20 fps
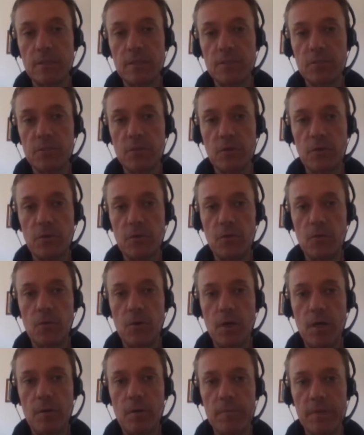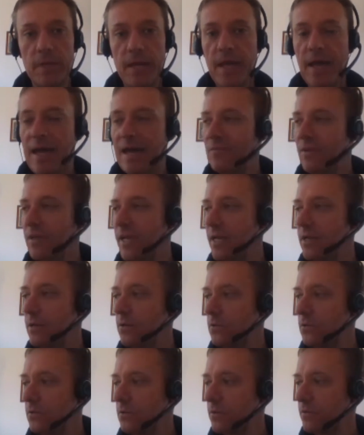So, I have a
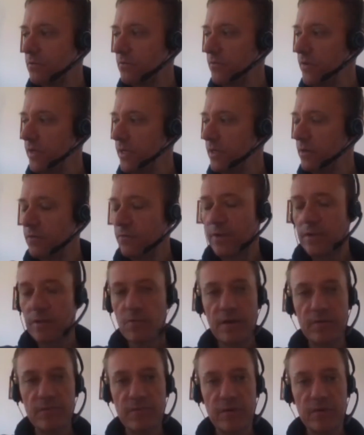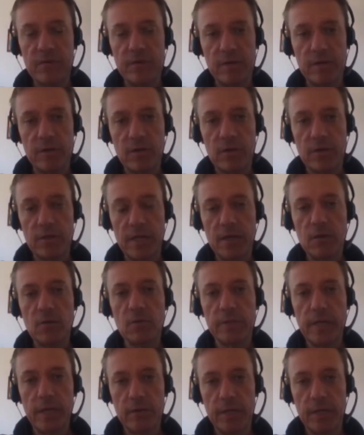Kindle. We read quite frequently on Kindle